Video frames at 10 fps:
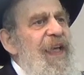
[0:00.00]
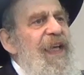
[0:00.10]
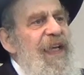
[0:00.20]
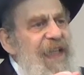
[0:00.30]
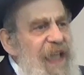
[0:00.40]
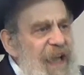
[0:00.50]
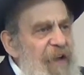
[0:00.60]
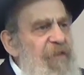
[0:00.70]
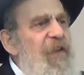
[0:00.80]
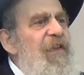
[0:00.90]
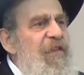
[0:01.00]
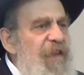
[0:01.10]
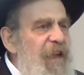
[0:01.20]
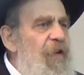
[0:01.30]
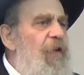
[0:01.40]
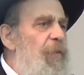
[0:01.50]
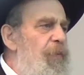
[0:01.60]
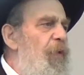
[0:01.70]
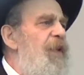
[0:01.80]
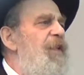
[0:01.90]
And at every single
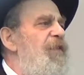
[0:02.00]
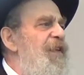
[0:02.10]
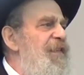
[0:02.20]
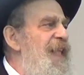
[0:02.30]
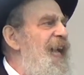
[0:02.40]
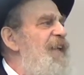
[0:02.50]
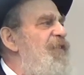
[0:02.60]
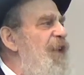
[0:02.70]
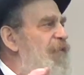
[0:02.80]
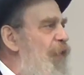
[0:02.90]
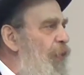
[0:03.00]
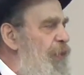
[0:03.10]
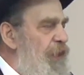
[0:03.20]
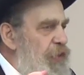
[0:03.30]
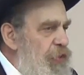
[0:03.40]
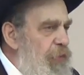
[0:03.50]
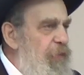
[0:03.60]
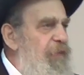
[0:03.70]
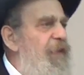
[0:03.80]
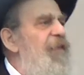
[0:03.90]
point of his life, if he only
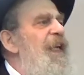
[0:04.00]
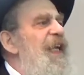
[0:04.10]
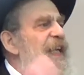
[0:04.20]
chooses,